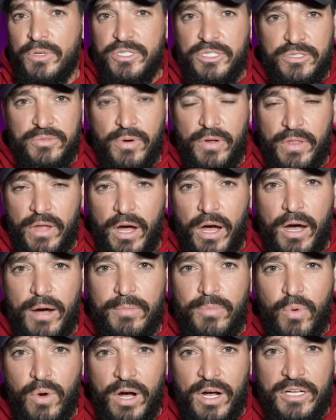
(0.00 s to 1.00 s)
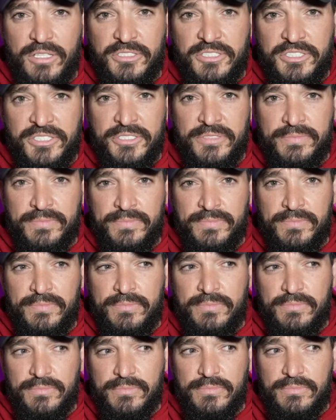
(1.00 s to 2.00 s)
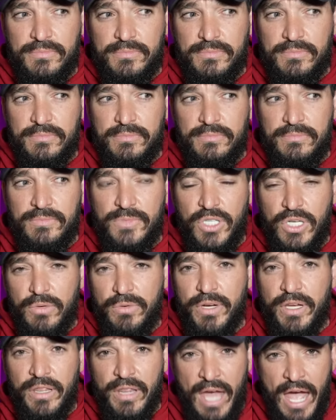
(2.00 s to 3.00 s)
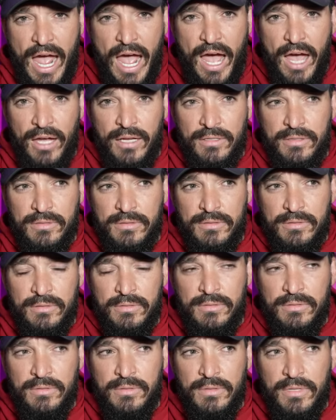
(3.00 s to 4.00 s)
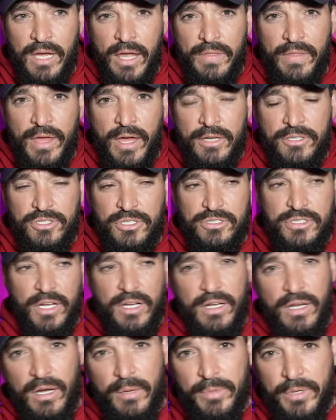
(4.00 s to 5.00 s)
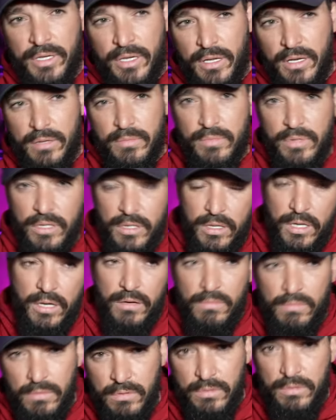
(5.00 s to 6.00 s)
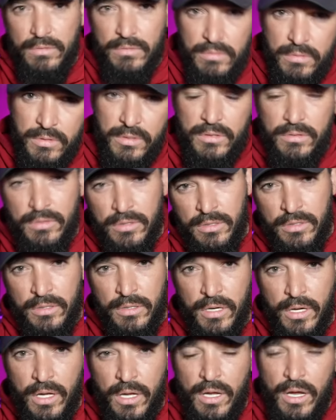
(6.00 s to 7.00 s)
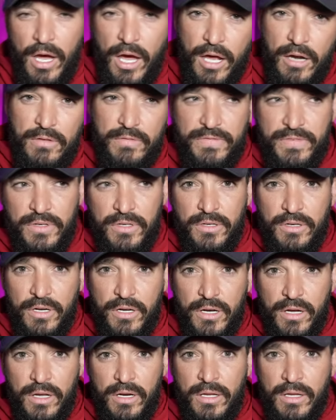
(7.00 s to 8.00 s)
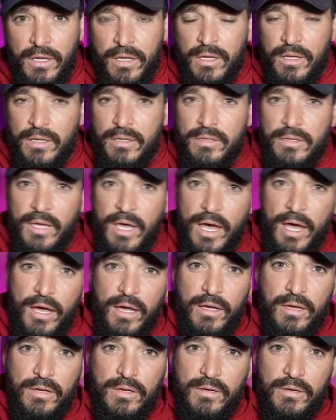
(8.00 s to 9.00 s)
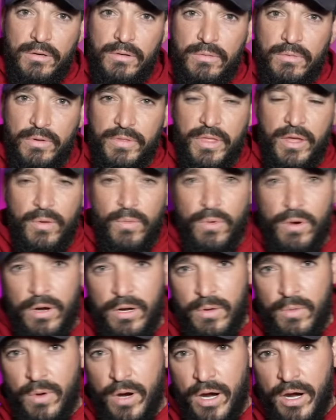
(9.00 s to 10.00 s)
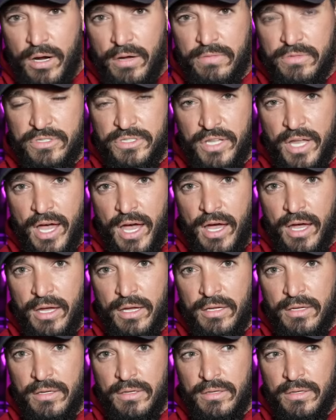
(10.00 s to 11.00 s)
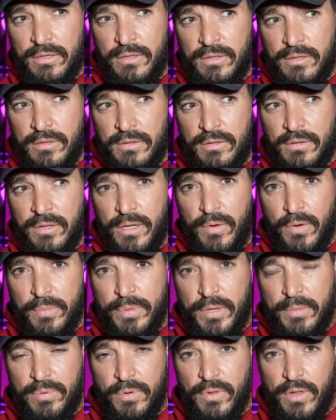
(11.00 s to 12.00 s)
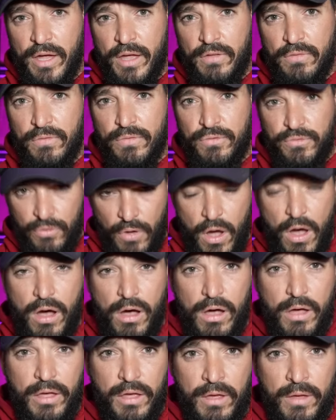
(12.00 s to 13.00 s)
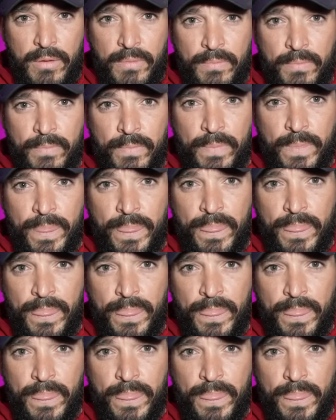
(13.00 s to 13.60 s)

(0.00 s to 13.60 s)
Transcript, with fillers: which is where the hub was, doing that. And then just like coming in and being like, I don't feel good. Yet what they weren't aware of is that there were people that saw him